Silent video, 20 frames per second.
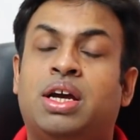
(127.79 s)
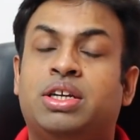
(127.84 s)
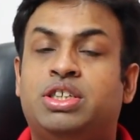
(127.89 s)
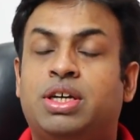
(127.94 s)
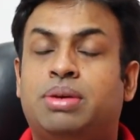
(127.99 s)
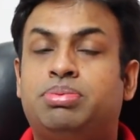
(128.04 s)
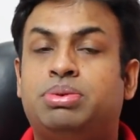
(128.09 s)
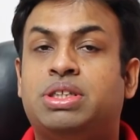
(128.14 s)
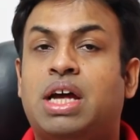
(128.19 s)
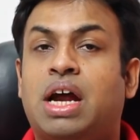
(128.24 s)

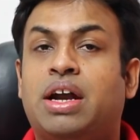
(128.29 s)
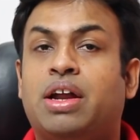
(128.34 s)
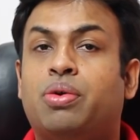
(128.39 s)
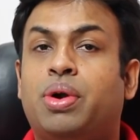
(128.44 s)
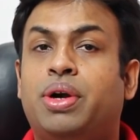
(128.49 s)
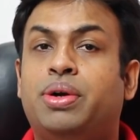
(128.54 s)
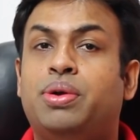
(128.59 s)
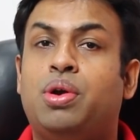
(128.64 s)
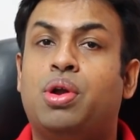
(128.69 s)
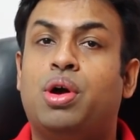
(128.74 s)
chips that are
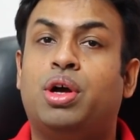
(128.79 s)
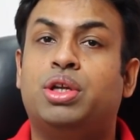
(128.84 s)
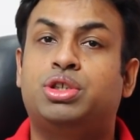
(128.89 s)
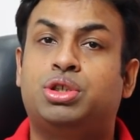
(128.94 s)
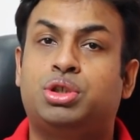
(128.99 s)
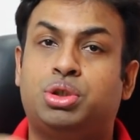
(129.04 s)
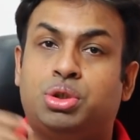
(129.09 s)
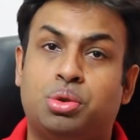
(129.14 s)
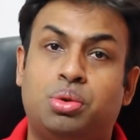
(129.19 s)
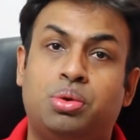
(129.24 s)
going to
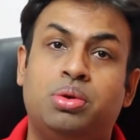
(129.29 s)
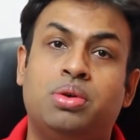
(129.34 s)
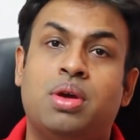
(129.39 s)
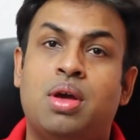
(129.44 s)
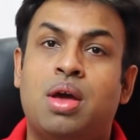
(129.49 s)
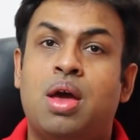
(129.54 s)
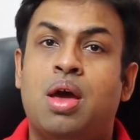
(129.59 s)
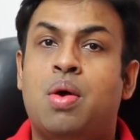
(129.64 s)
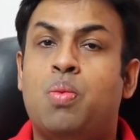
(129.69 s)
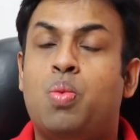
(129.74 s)
launch soon
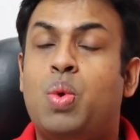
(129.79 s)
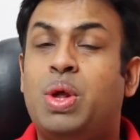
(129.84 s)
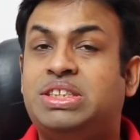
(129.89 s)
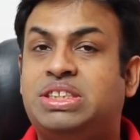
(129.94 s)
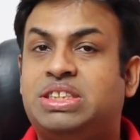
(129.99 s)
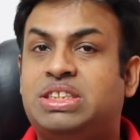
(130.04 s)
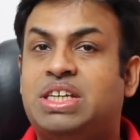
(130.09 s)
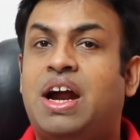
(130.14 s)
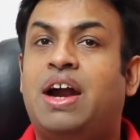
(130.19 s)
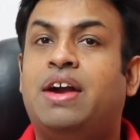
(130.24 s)
will
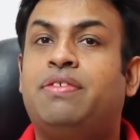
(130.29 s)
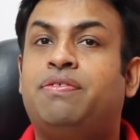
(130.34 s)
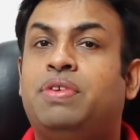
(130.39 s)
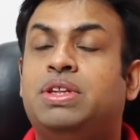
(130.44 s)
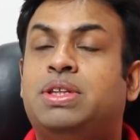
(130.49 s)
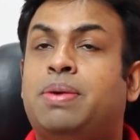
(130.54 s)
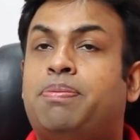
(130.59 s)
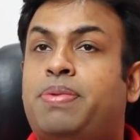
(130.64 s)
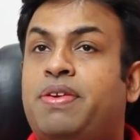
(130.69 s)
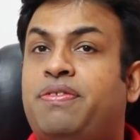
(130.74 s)
start
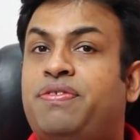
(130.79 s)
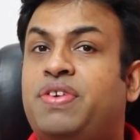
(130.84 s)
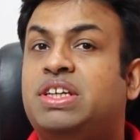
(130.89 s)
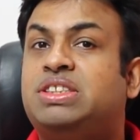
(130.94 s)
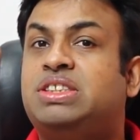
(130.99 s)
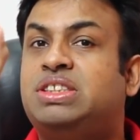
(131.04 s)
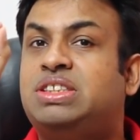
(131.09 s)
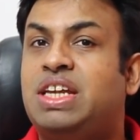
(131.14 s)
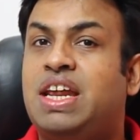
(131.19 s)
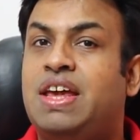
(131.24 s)
with the
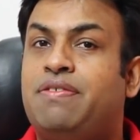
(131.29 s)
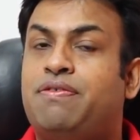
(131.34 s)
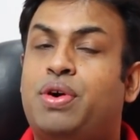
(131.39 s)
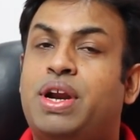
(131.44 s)
prefix 3.